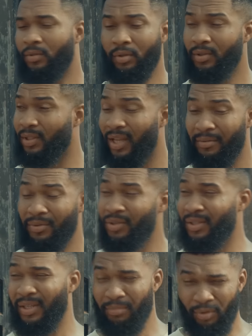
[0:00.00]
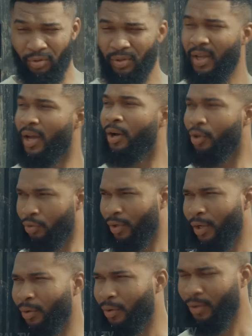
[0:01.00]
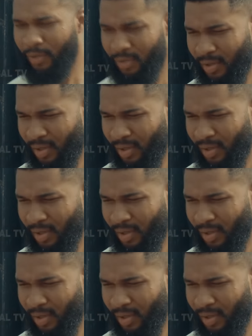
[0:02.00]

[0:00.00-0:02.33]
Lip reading: Nothing. Let me just. I'll just run along.